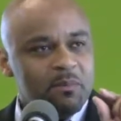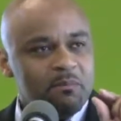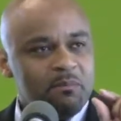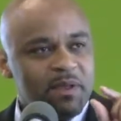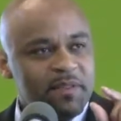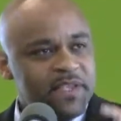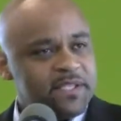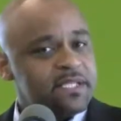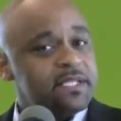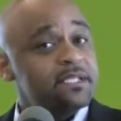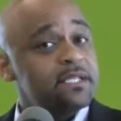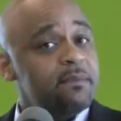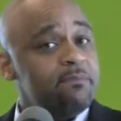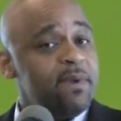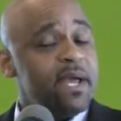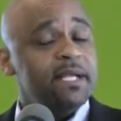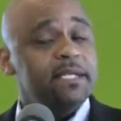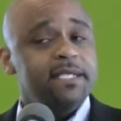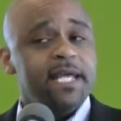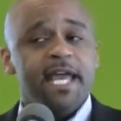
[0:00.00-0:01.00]
But this is a
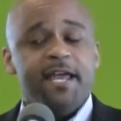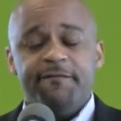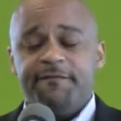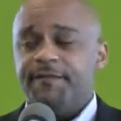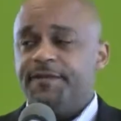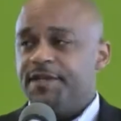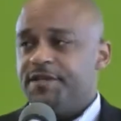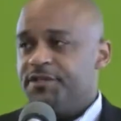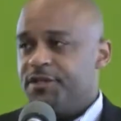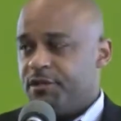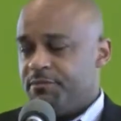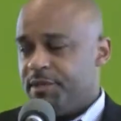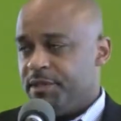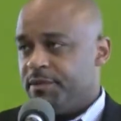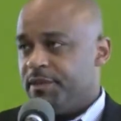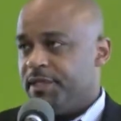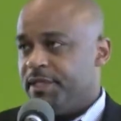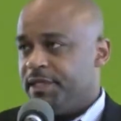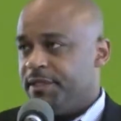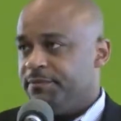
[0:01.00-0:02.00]
big day for this
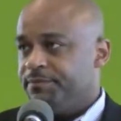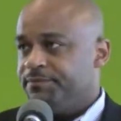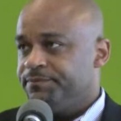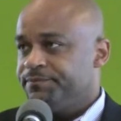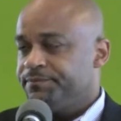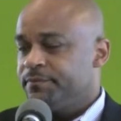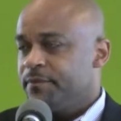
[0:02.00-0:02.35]
community.